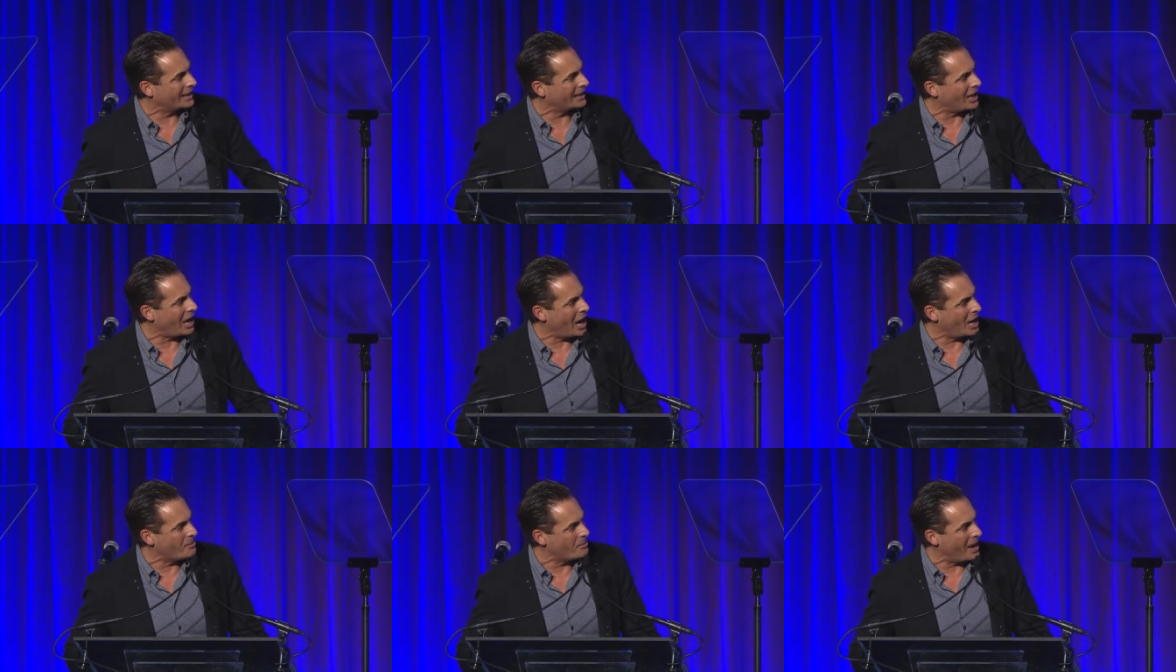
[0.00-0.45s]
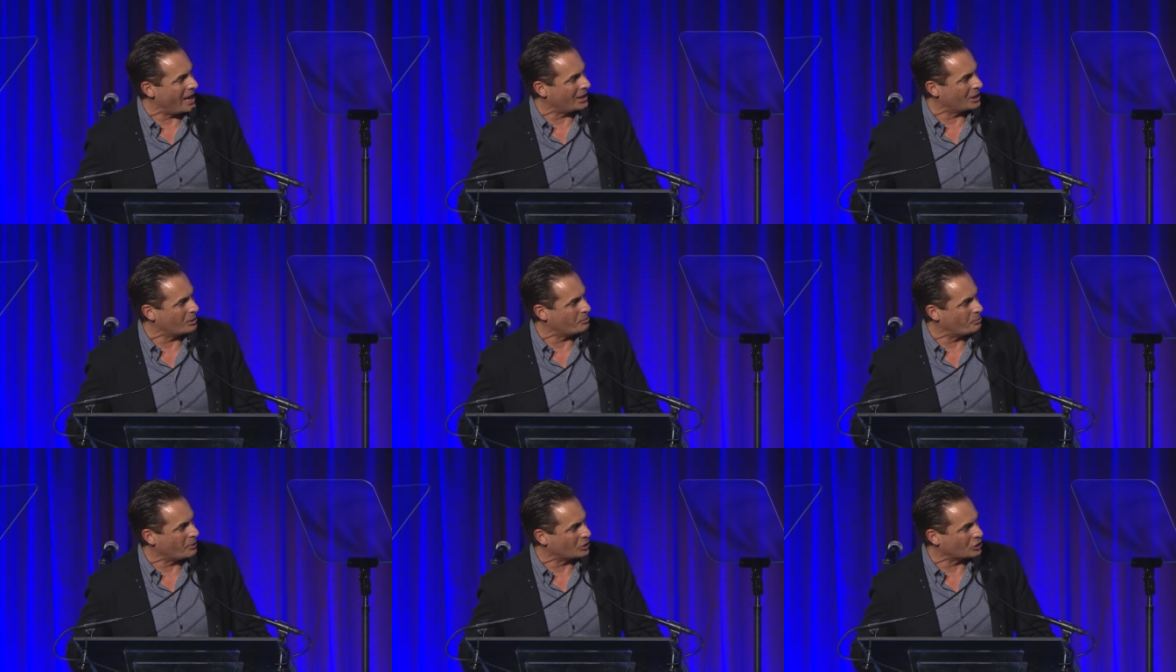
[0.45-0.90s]
and I met
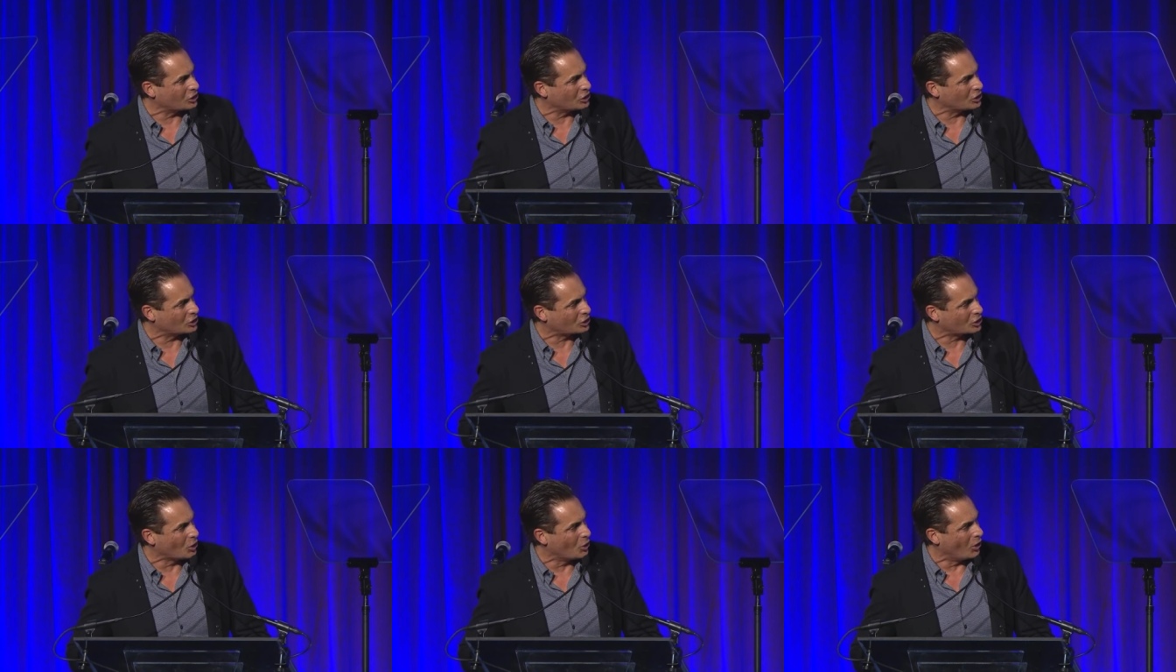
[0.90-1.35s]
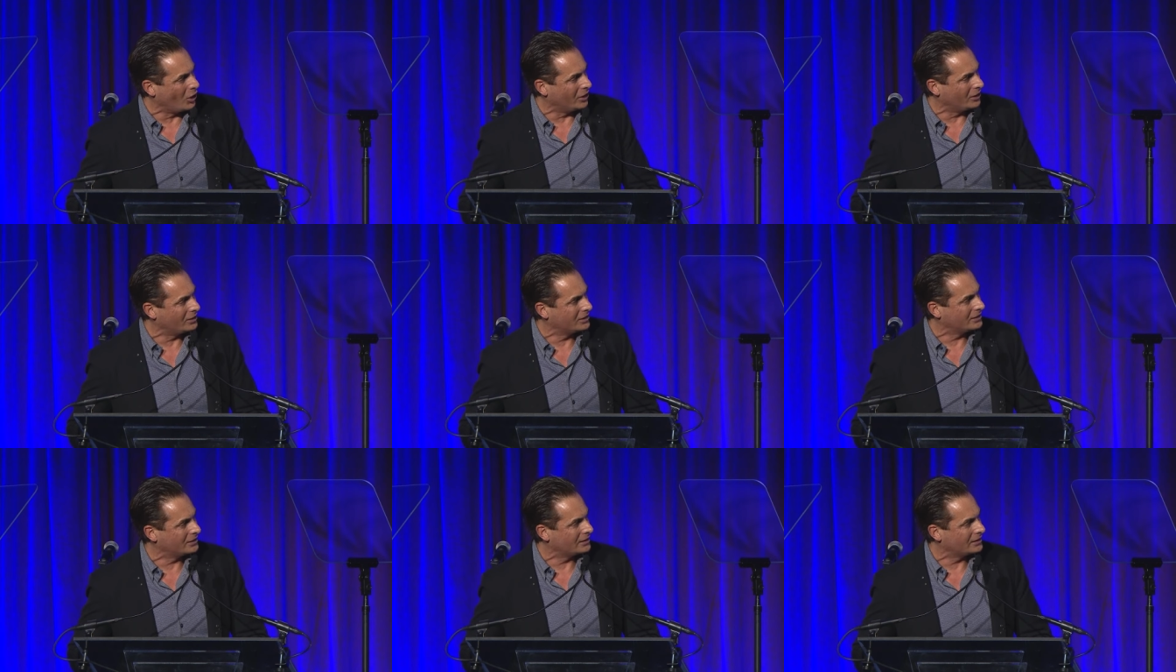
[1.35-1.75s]
at business school.